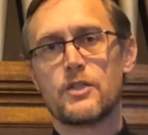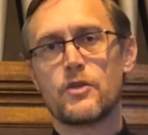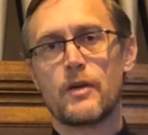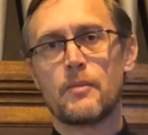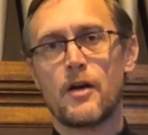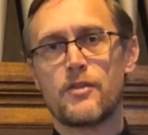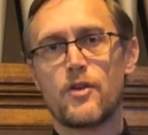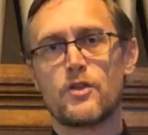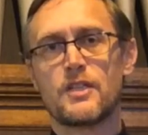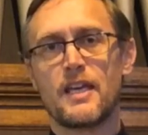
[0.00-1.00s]
during my
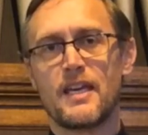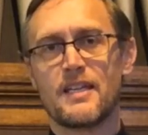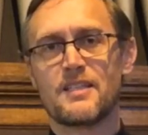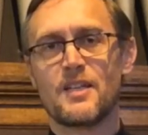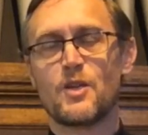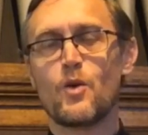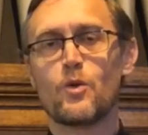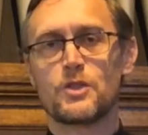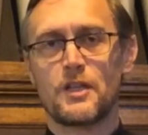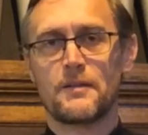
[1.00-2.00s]
30 years in
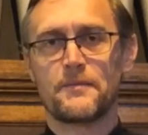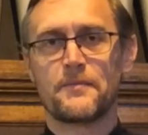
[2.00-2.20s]
Yorkshire.